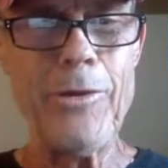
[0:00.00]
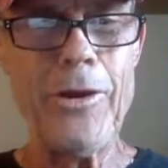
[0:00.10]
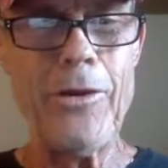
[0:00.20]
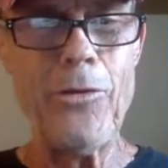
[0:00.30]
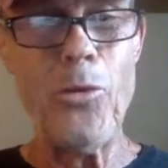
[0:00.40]

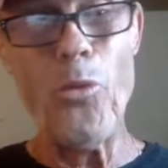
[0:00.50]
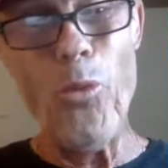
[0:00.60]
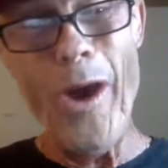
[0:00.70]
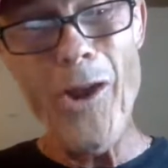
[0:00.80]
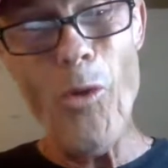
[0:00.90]
tomorrow,
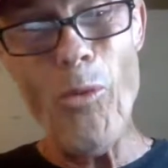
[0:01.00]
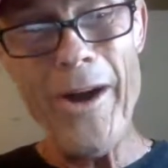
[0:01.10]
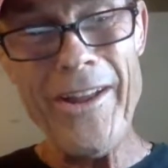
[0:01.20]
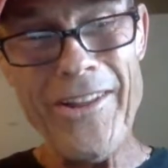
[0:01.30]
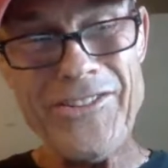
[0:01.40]

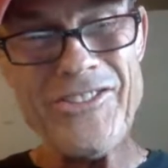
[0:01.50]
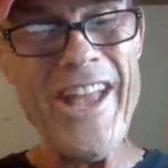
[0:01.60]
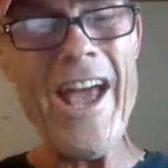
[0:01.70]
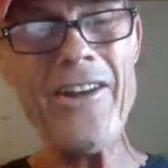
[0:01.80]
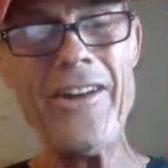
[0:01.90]
101 on
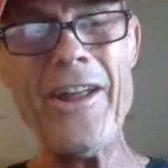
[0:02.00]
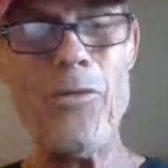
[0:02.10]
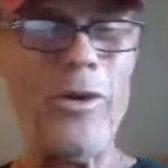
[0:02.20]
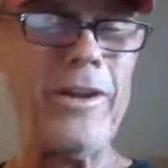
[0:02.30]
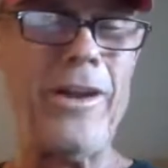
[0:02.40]

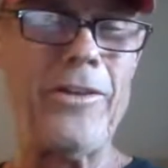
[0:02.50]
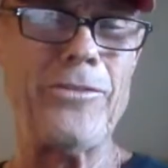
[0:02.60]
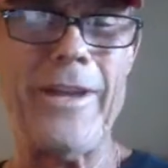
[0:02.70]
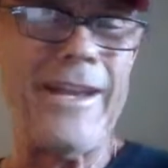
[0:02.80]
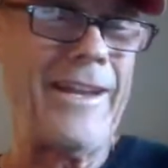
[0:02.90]
Saturday,
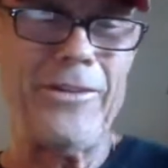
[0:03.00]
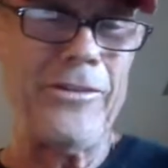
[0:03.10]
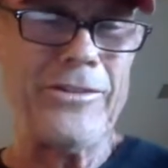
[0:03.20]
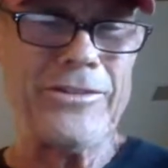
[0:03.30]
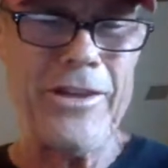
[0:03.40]
100. And I
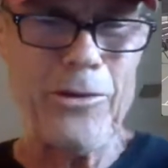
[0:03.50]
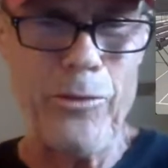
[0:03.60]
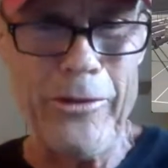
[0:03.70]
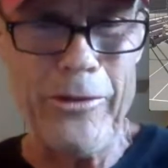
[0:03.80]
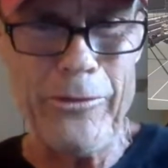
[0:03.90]
know this is
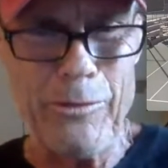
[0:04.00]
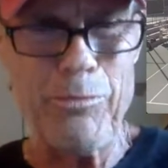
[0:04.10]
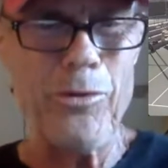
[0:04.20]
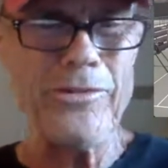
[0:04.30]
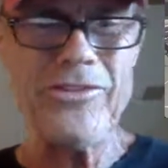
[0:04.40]
not a Weather
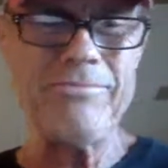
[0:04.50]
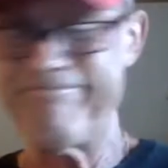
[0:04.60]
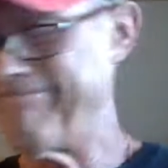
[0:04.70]
Reports